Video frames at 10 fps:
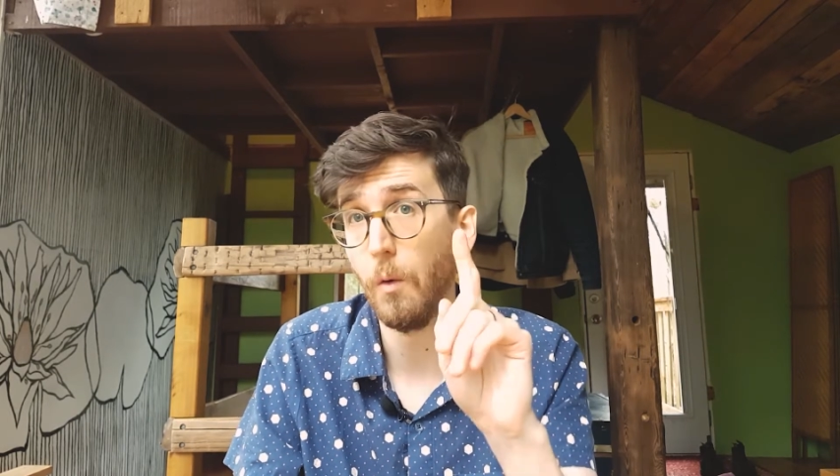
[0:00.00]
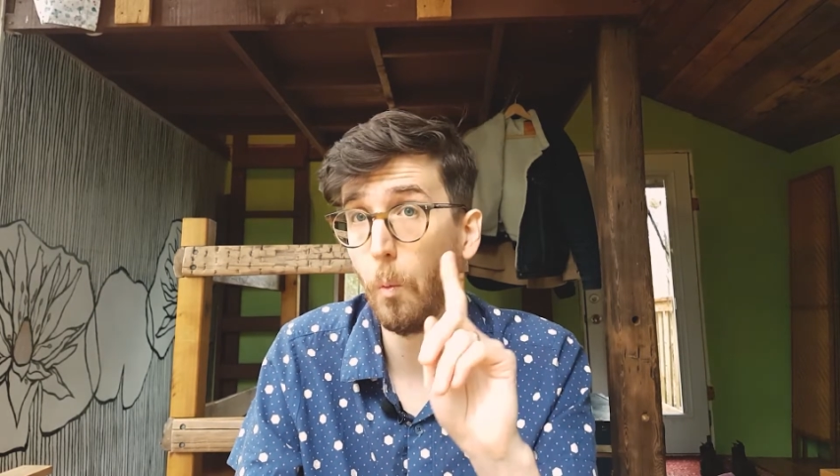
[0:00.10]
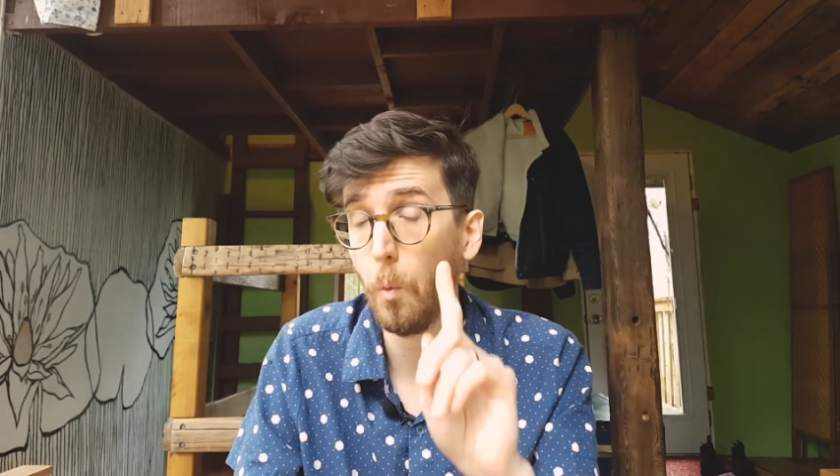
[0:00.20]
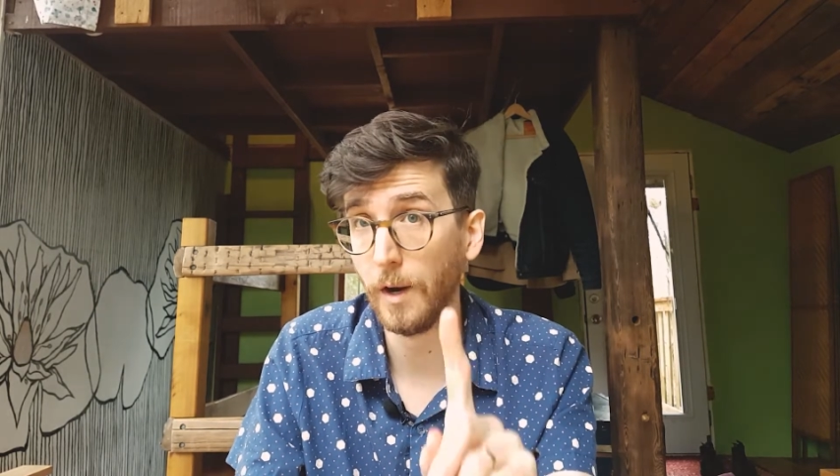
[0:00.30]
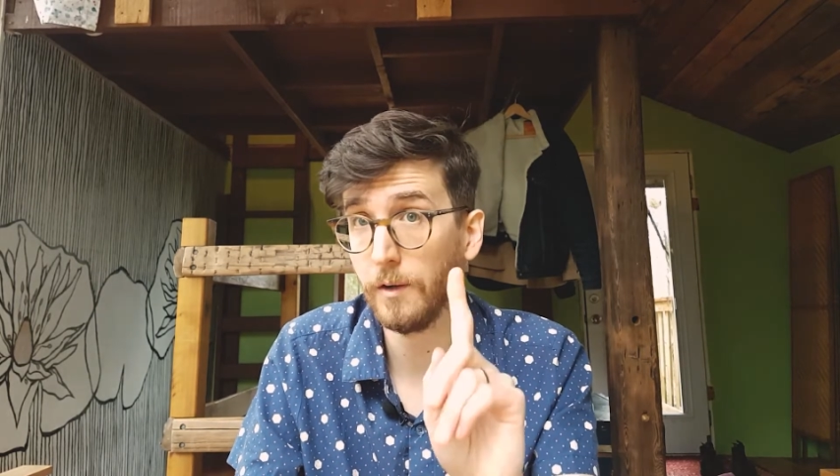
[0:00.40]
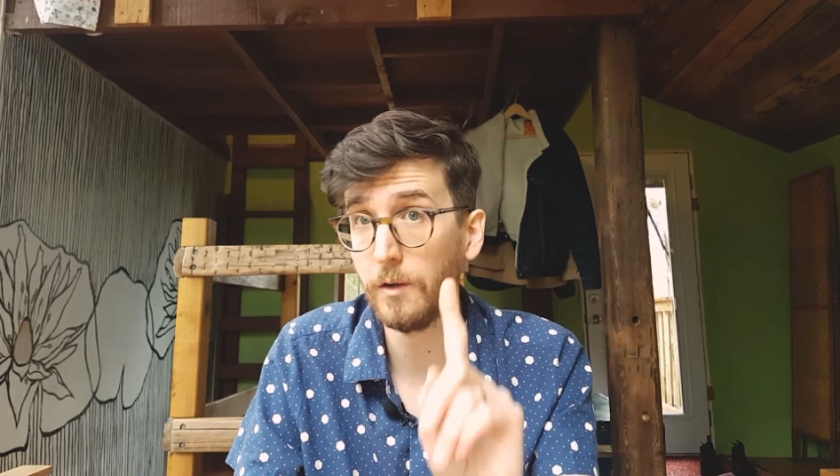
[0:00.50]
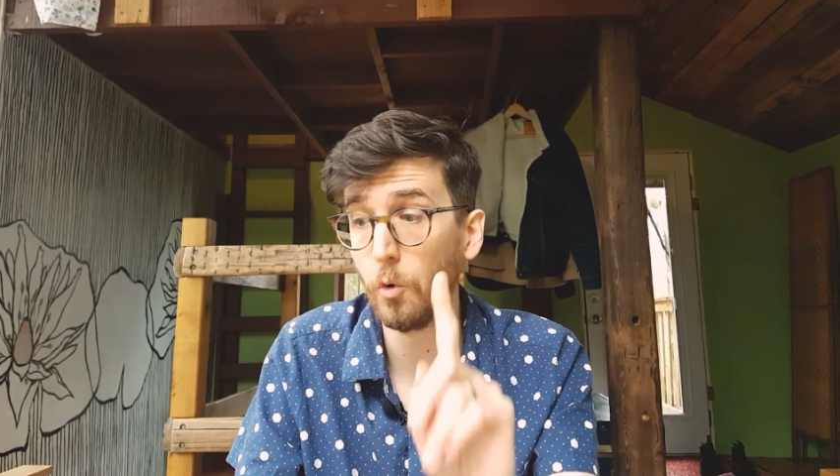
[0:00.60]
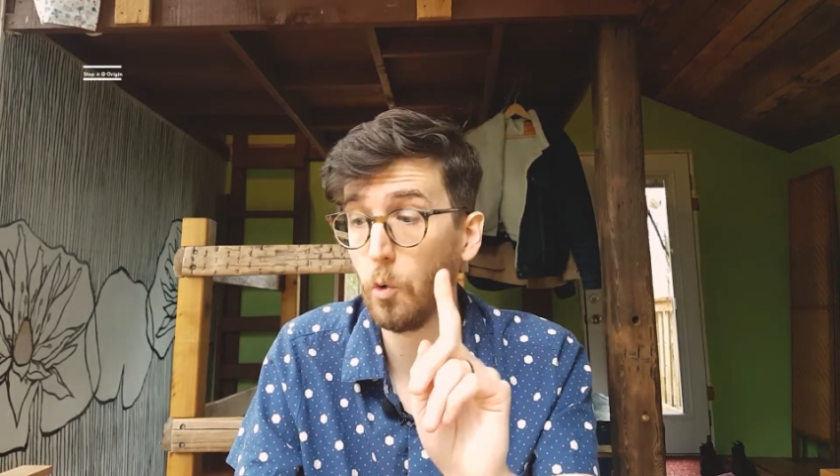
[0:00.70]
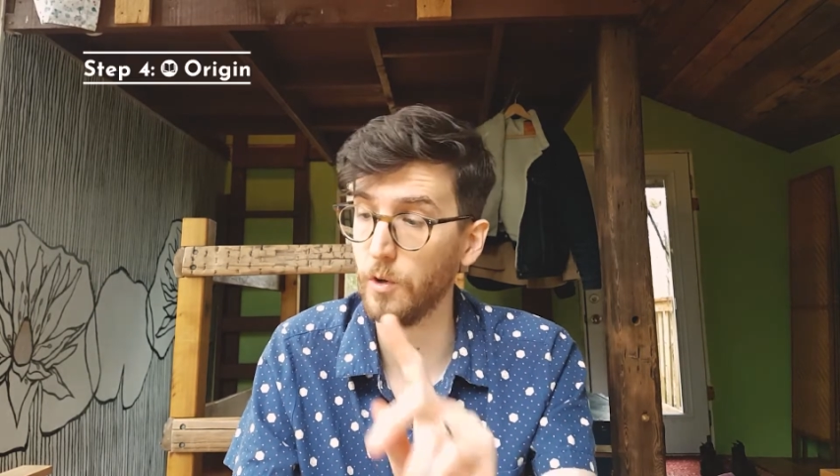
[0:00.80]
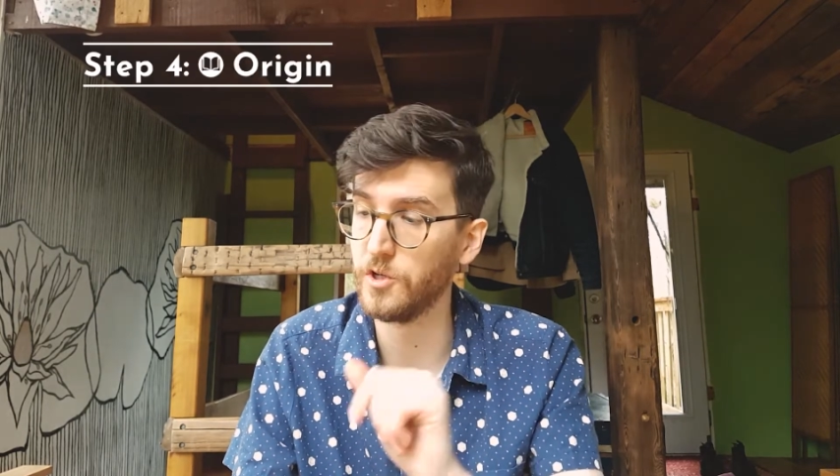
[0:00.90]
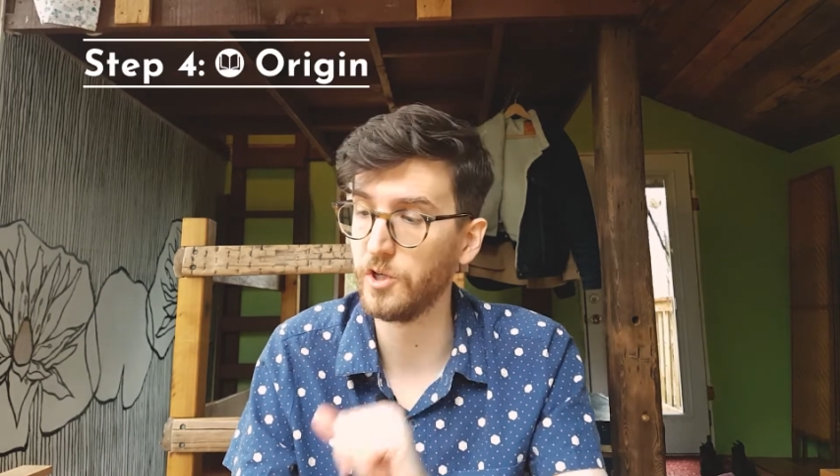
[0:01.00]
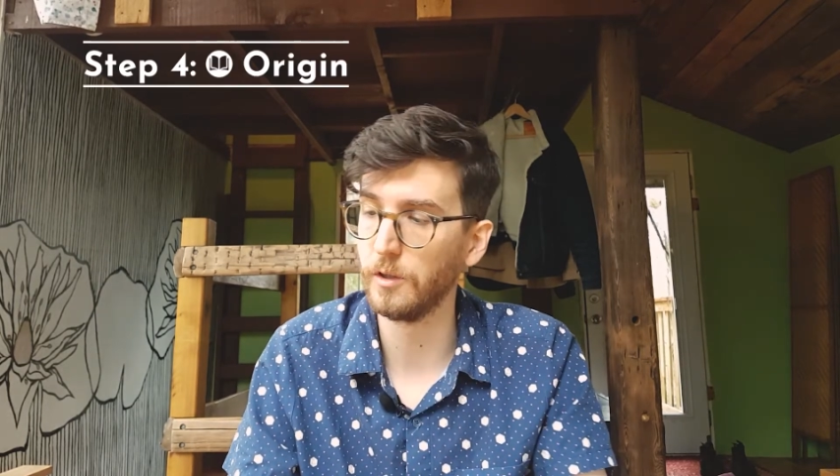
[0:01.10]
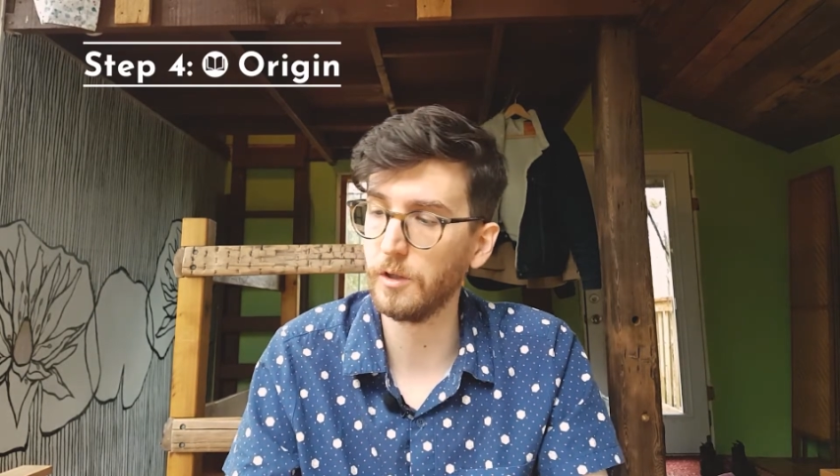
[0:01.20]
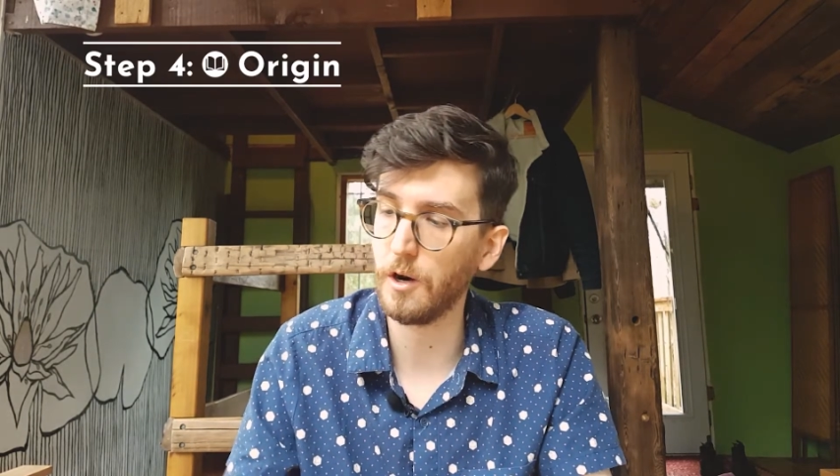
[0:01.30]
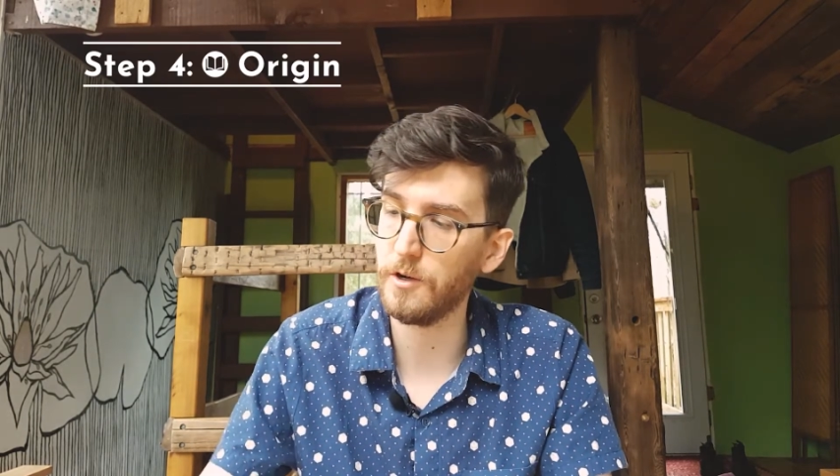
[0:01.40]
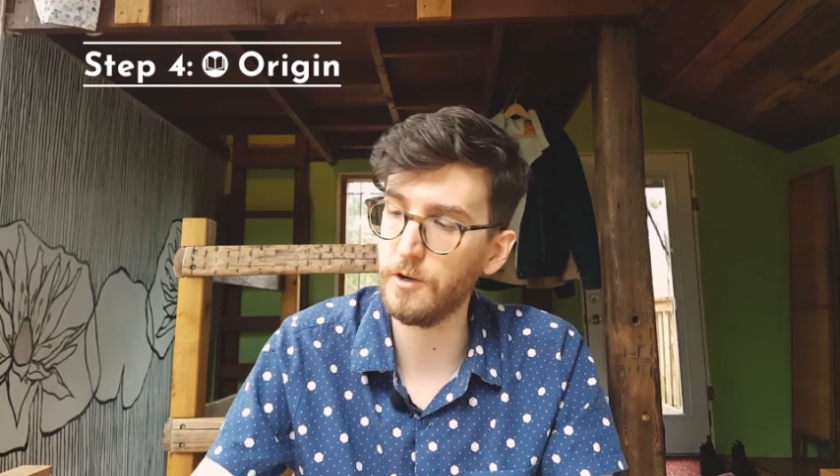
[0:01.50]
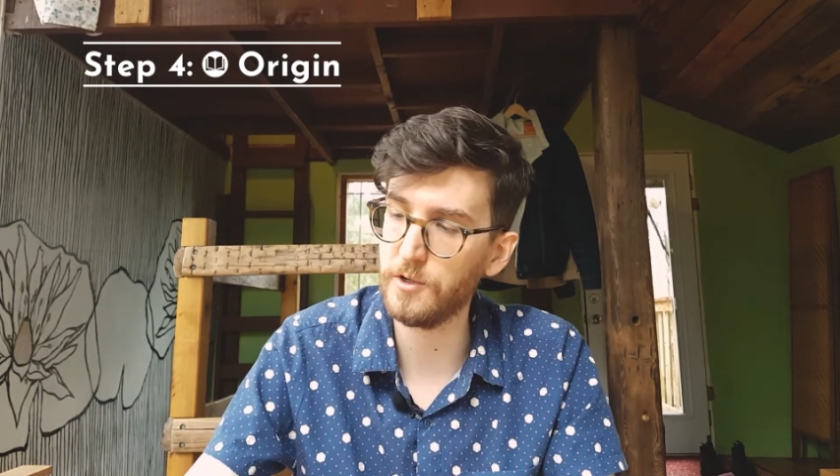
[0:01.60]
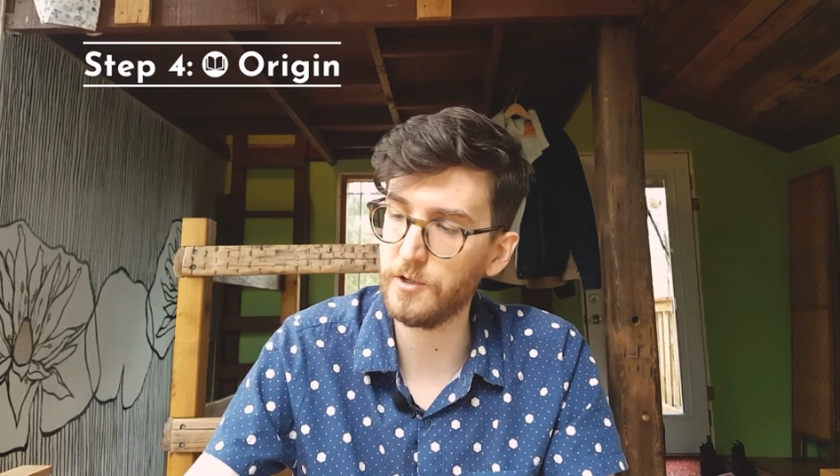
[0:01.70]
1 origin card.